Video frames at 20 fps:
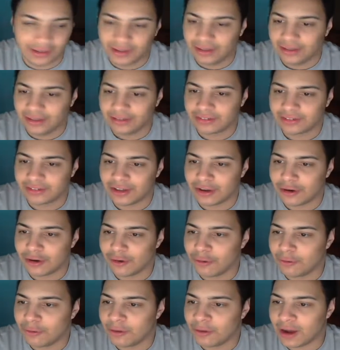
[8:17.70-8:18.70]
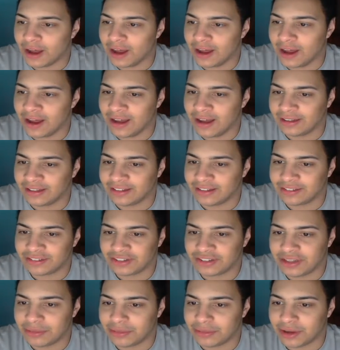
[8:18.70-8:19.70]
So let's
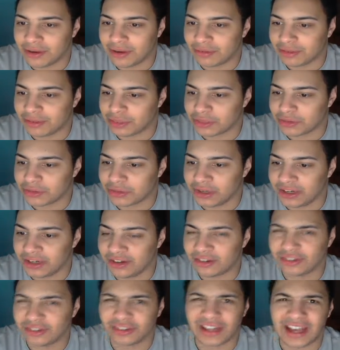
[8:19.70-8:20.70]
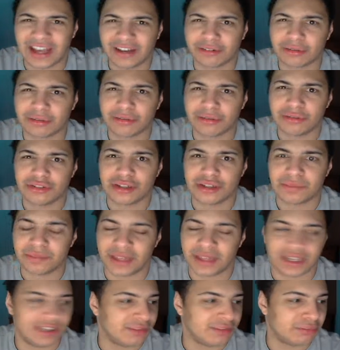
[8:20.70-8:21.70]
keep going through here. So that cruise ship
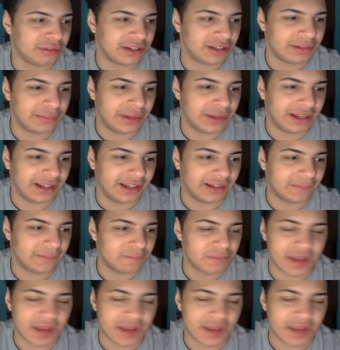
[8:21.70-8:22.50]
thing is pretty big.